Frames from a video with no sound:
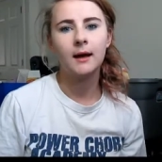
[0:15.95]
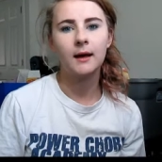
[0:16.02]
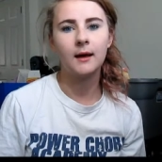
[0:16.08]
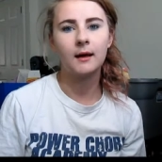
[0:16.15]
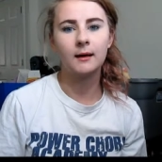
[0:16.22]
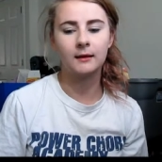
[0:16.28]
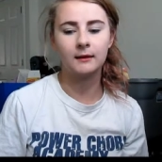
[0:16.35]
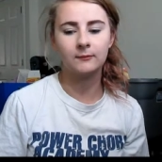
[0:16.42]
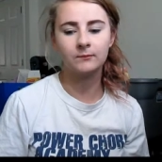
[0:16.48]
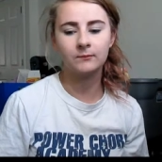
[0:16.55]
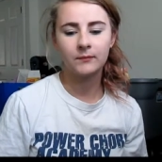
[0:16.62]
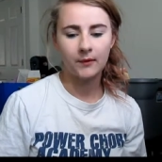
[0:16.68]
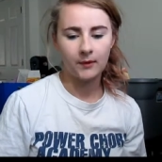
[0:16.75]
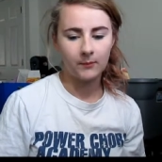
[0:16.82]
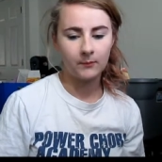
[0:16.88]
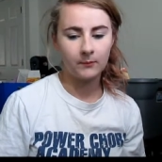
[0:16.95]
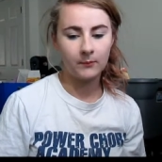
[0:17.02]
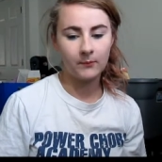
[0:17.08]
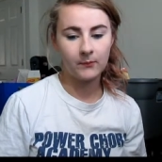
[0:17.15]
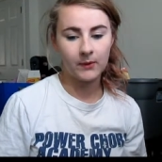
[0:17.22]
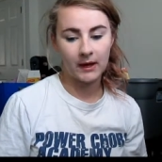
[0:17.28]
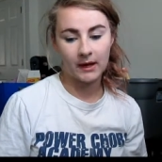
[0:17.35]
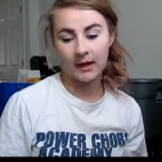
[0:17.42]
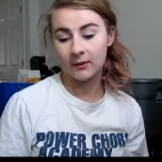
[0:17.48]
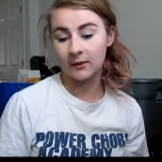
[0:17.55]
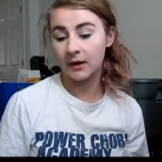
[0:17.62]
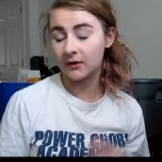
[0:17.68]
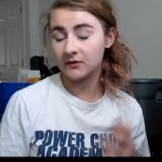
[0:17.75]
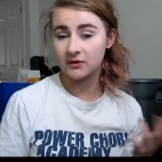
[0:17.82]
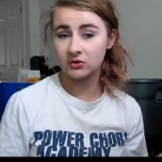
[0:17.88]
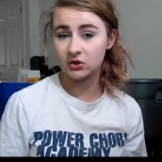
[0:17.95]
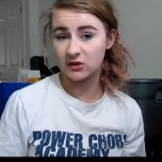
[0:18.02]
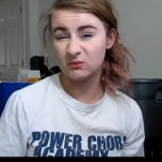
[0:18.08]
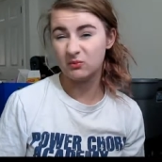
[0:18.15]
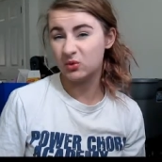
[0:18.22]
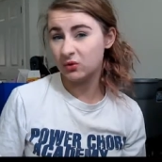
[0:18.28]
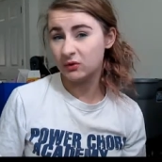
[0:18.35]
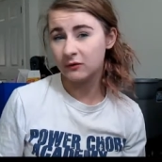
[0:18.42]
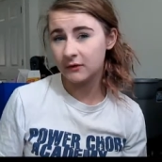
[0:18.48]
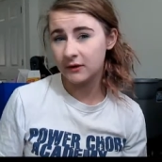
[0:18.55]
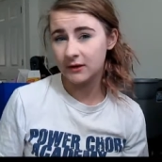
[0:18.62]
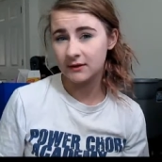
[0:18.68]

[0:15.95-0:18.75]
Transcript: Um, but we also just moved,